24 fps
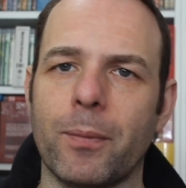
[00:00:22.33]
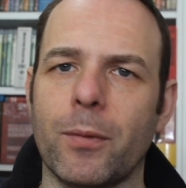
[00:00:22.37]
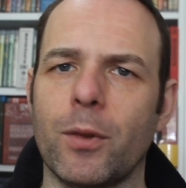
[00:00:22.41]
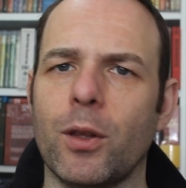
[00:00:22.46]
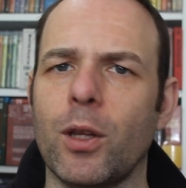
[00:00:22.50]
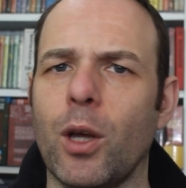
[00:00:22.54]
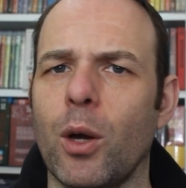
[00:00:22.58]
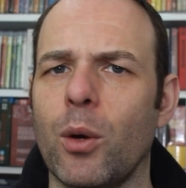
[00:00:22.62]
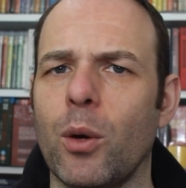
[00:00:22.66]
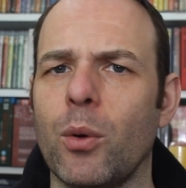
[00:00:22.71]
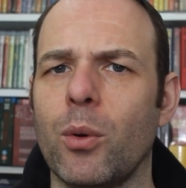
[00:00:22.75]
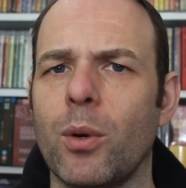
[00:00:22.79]

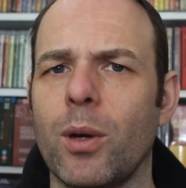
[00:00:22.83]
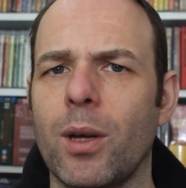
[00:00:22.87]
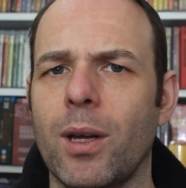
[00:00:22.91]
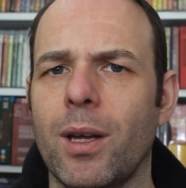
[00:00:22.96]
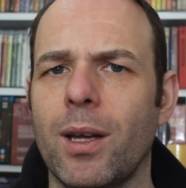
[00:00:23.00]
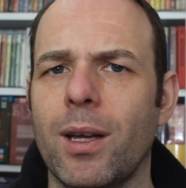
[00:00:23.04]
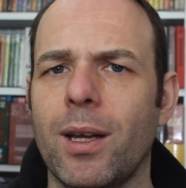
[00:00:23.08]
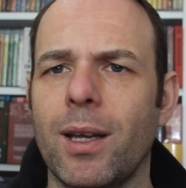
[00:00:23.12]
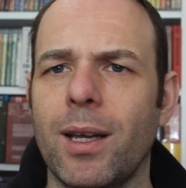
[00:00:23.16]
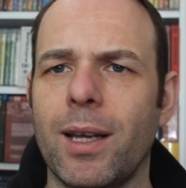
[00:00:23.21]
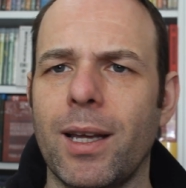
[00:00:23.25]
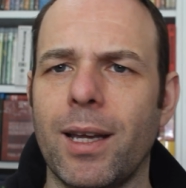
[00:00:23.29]
Now, uh,
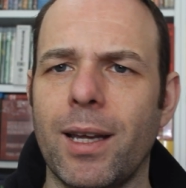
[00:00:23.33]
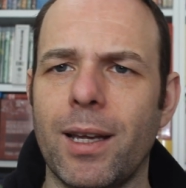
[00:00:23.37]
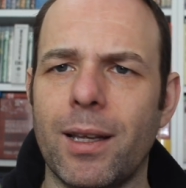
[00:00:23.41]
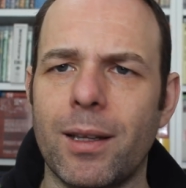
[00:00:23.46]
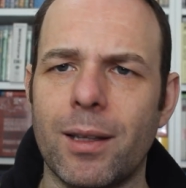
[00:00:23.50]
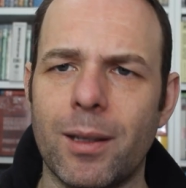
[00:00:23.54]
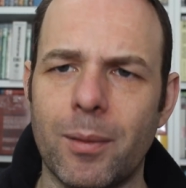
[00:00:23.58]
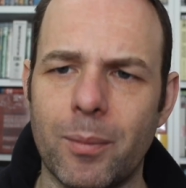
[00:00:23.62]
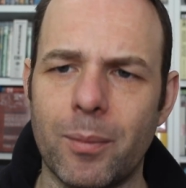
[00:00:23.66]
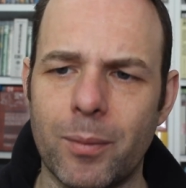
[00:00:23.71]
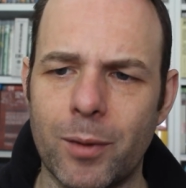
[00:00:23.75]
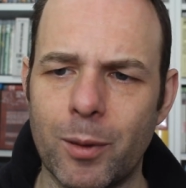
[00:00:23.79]

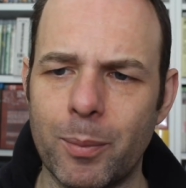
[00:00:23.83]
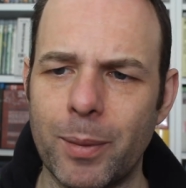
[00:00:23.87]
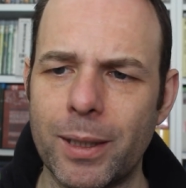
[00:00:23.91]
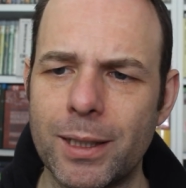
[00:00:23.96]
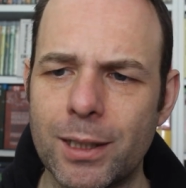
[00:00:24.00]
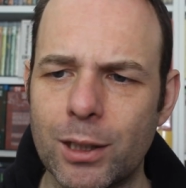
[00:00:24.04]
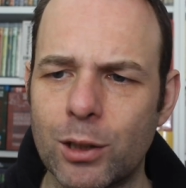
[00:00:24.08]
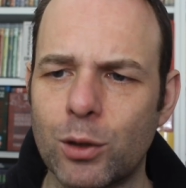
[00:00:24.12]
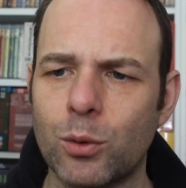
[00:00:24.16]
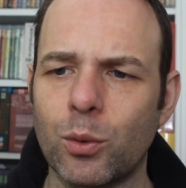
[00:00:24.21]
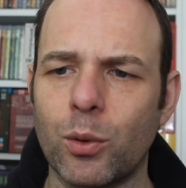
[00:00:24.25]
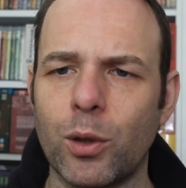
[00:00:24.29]
the, the
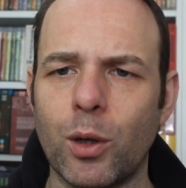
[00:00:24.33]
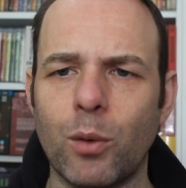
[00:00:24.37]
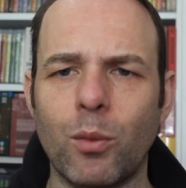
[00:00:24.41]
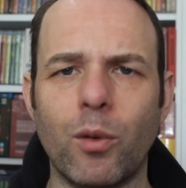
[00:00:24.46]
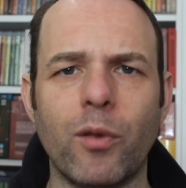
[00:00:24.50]
basic story